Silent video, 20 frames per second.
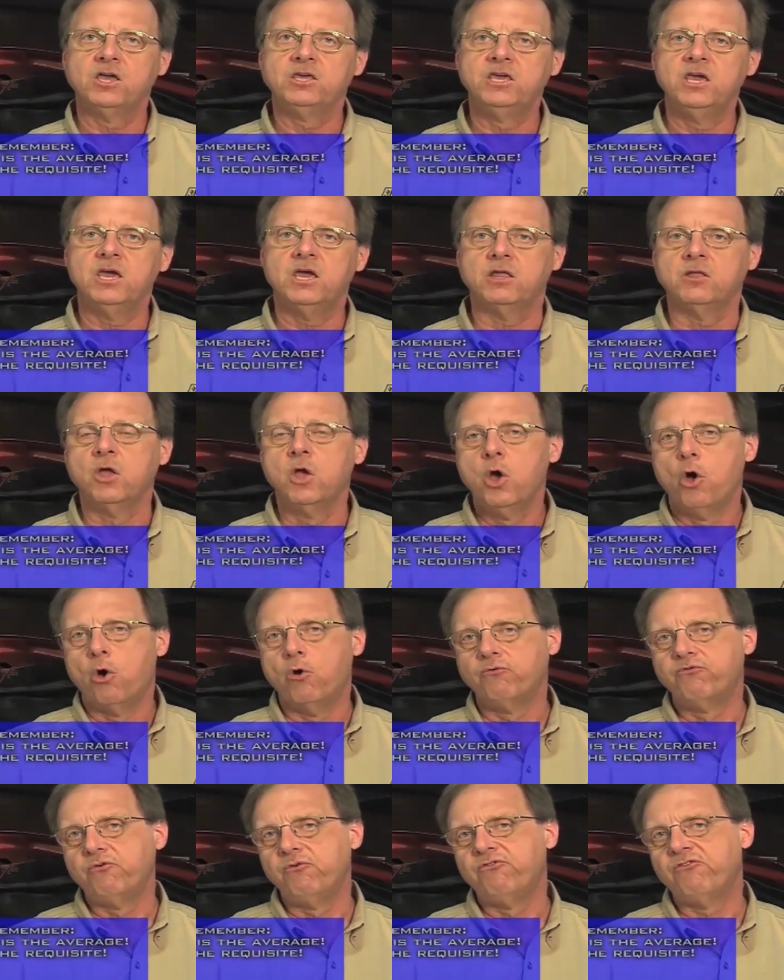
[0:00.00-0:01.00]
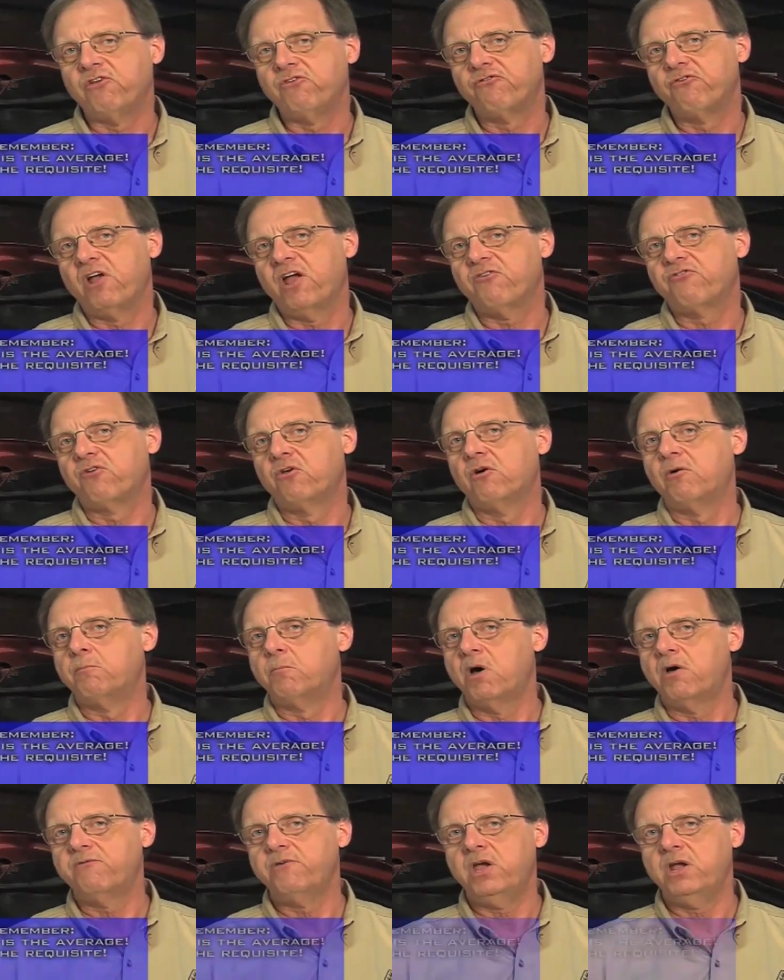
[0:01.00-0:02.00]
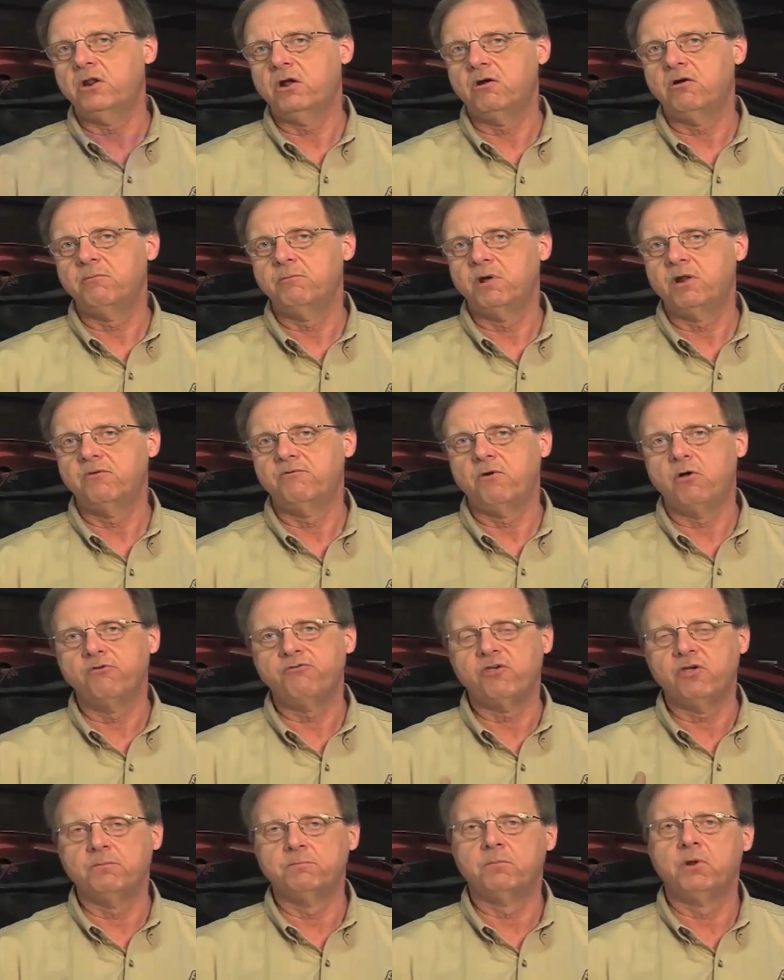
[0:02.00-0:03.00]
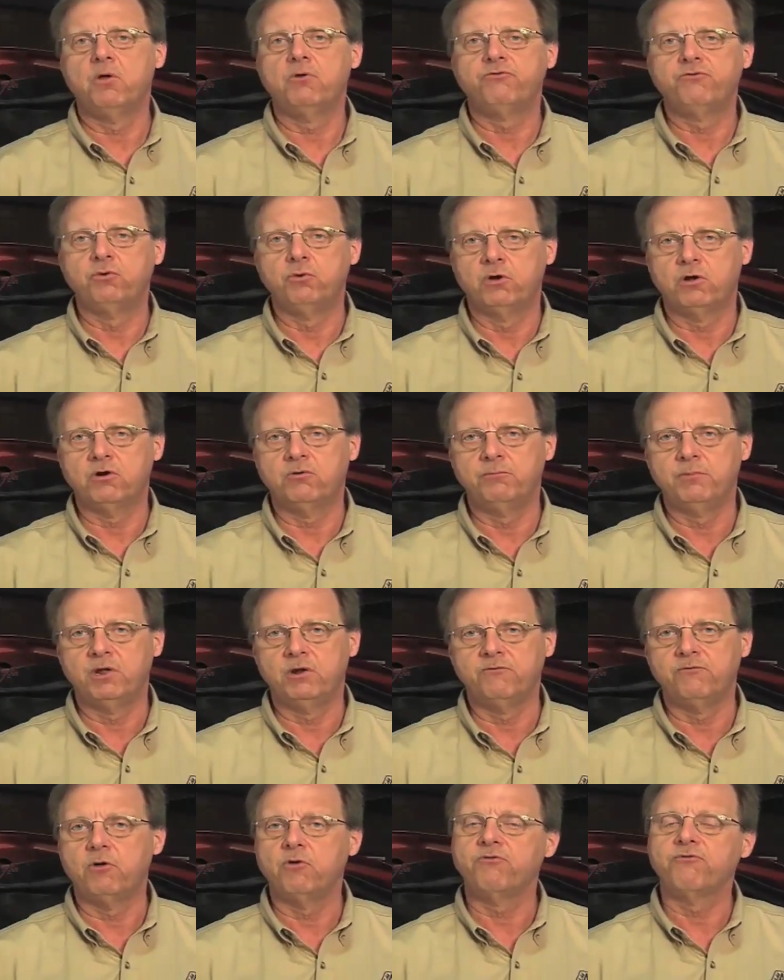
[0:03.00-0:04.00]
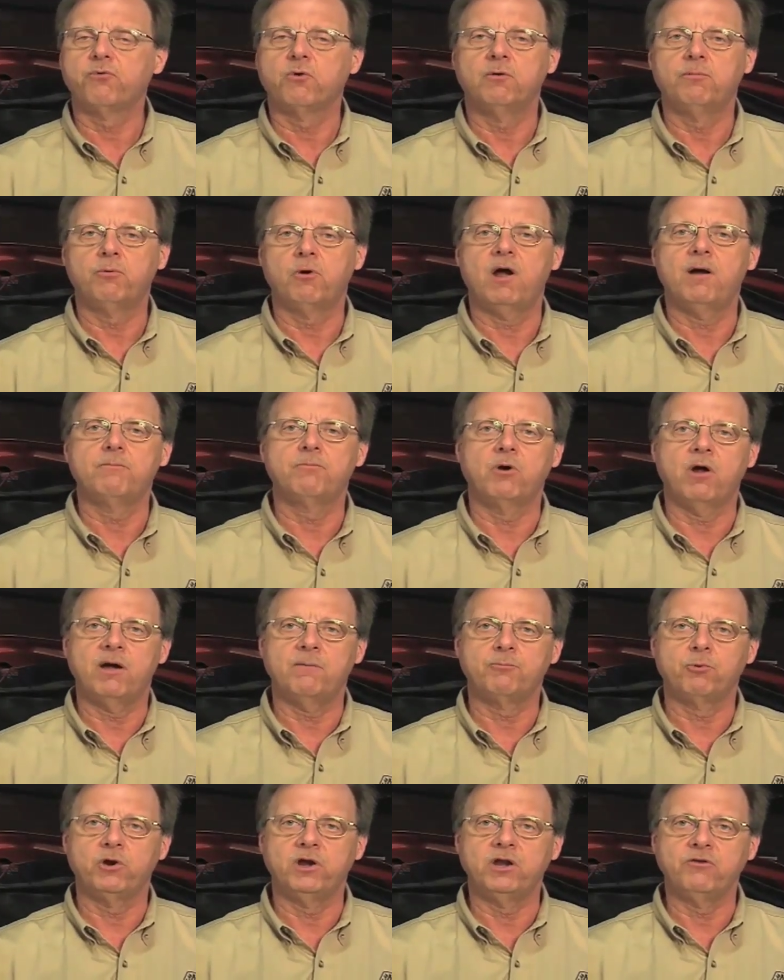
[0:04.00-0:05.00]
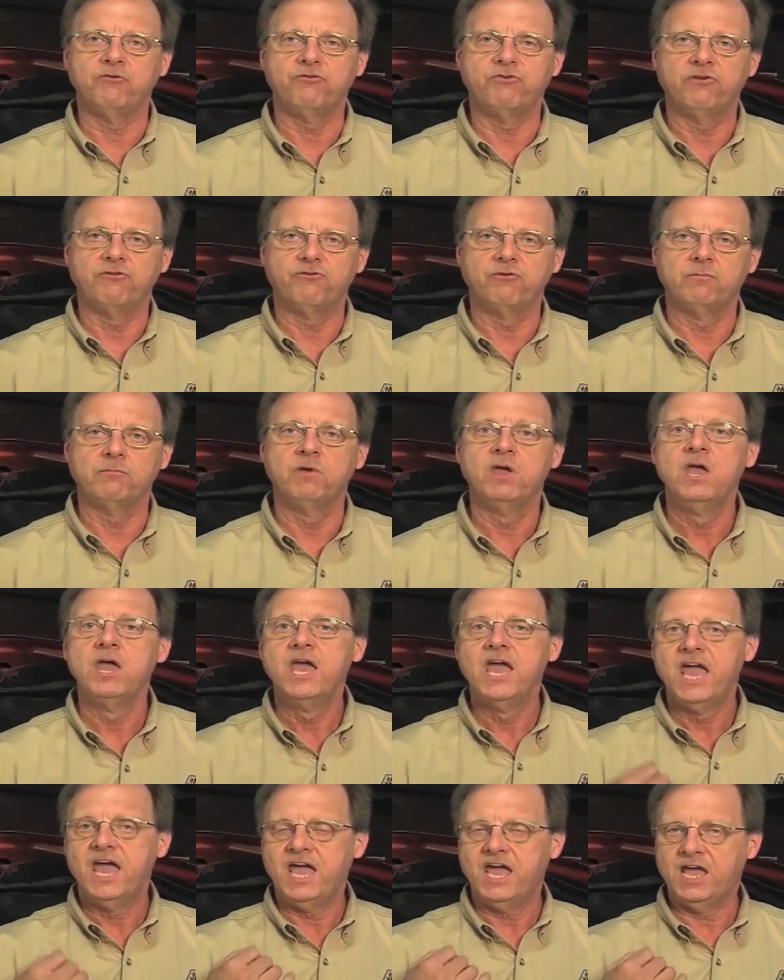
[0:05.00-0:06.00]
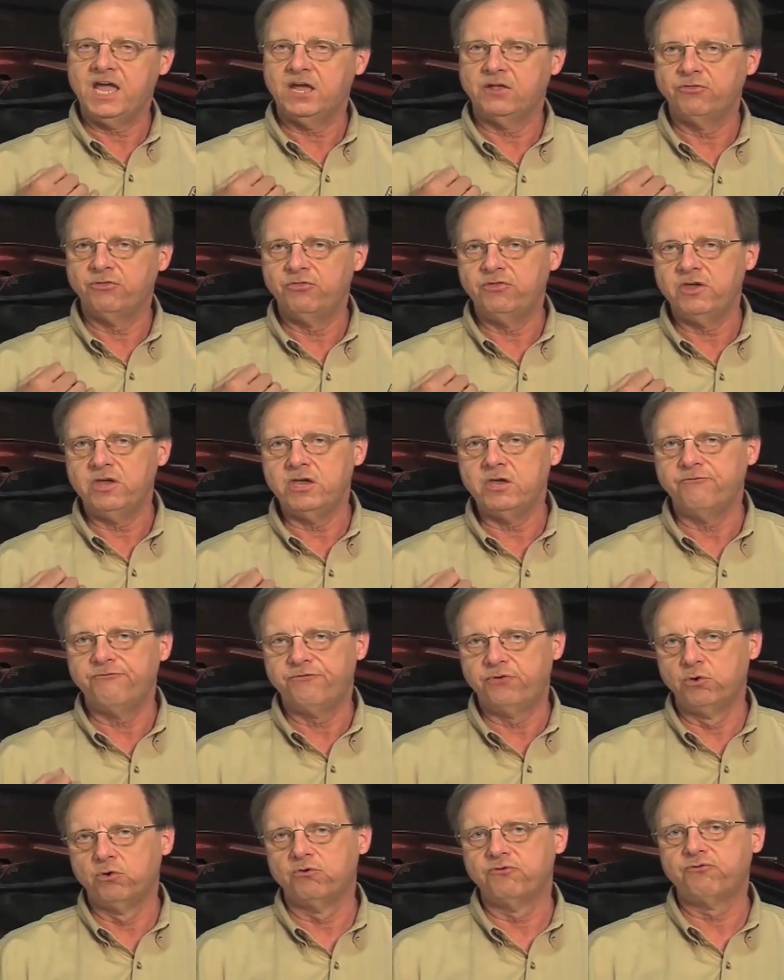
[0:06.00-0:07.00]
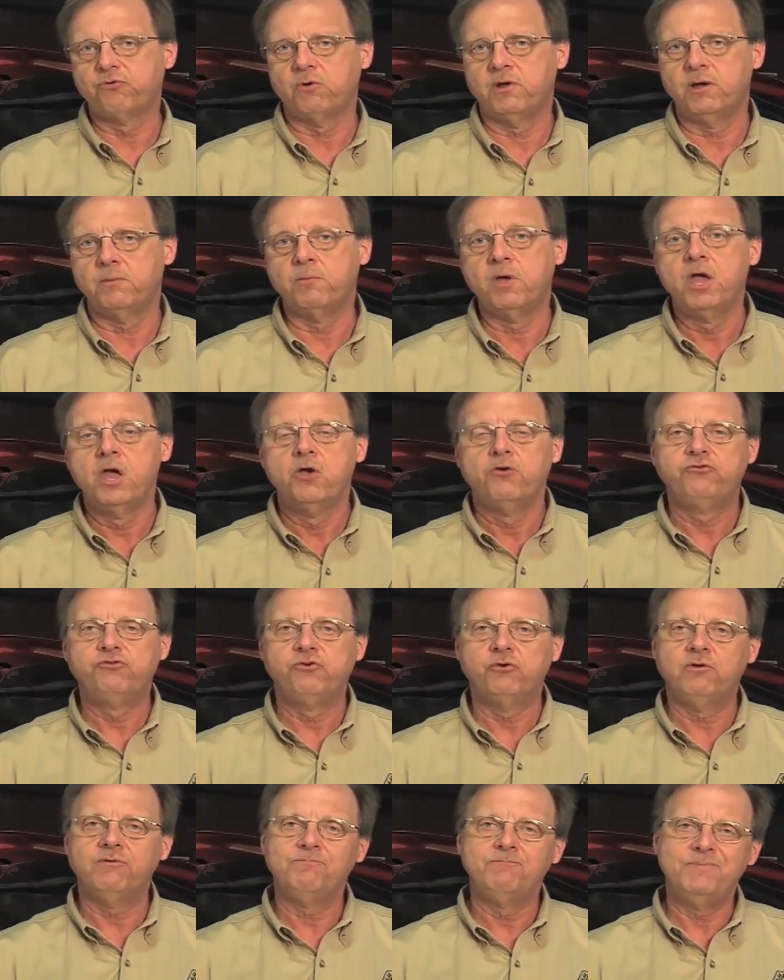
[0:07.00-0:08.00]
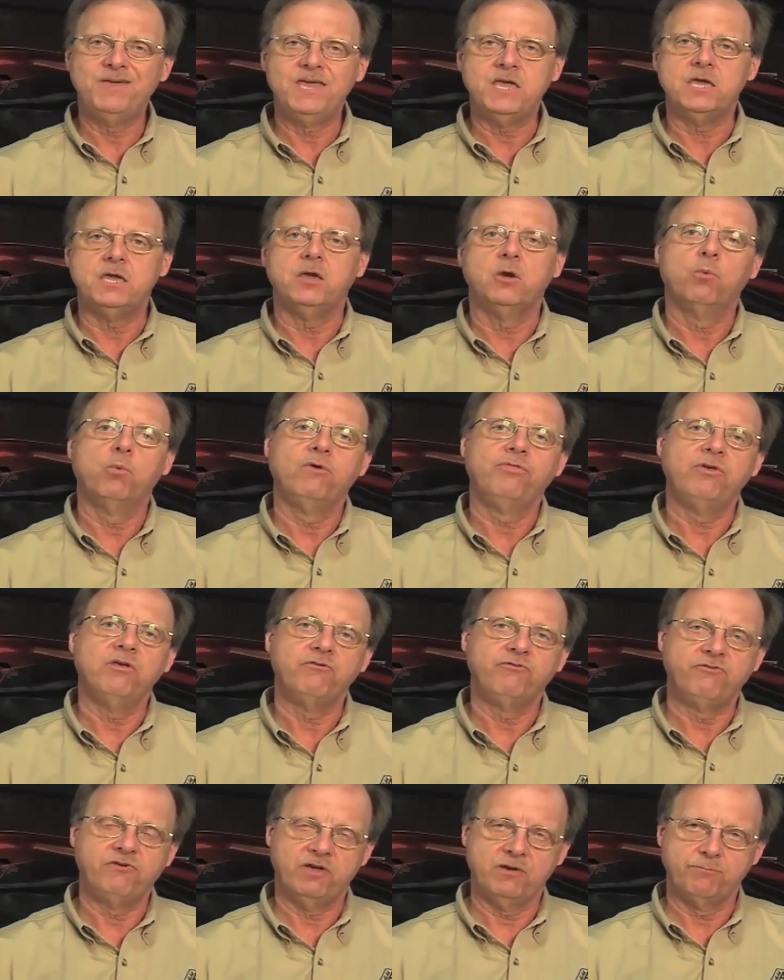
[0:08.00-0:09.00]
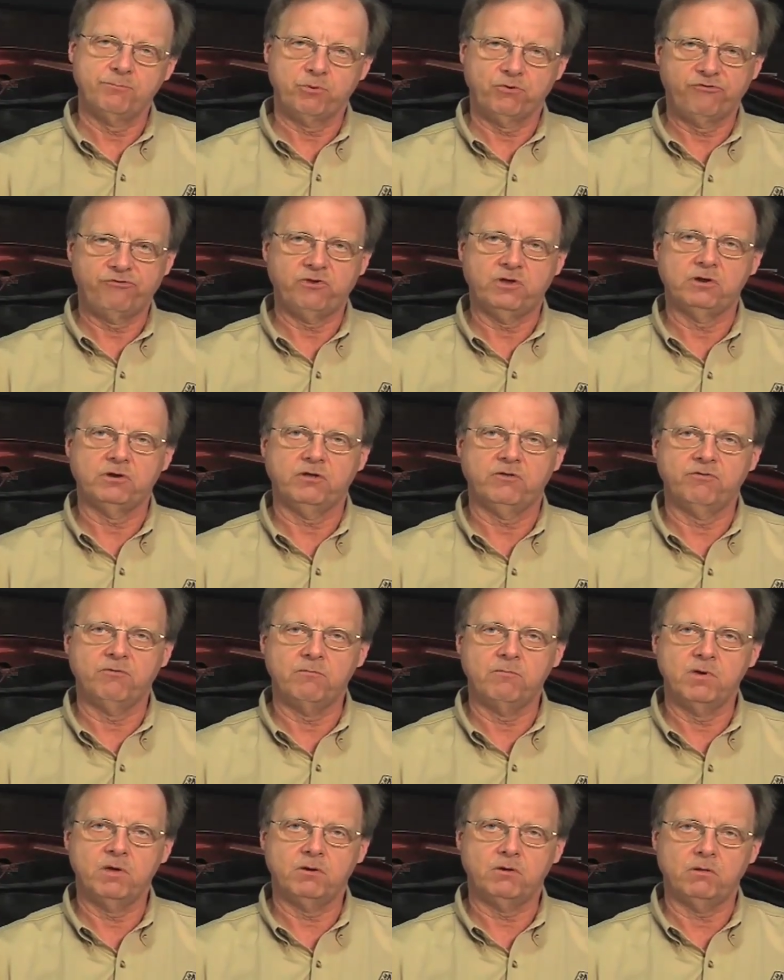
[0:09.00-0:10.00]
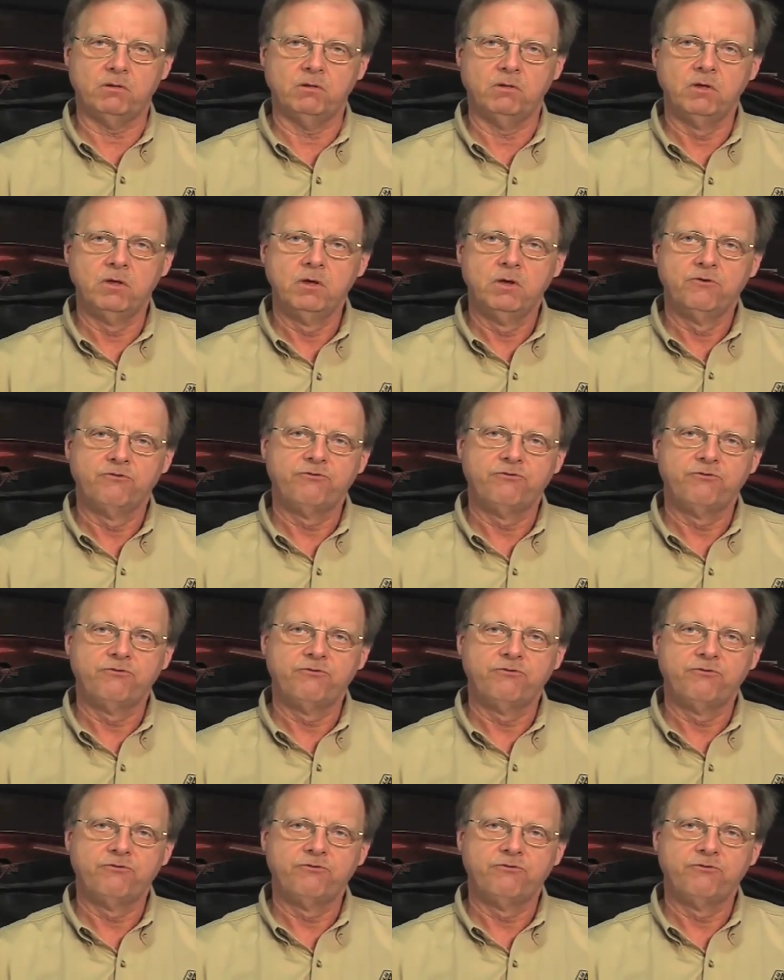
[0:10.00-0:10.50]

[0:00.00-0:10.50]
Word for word: Again, O2 sensor has to go above 800 millivolts and below 200 millivolts for a proper operating system, and the fuel trim should be within 10% of the middle.